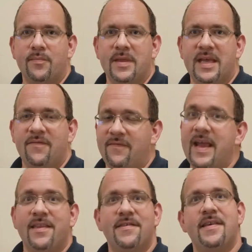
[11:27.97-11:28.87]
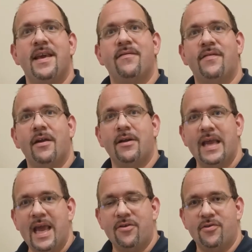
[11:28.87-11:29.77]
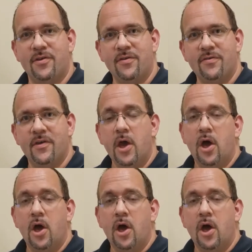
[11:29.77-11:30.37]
the Fantasy and Variations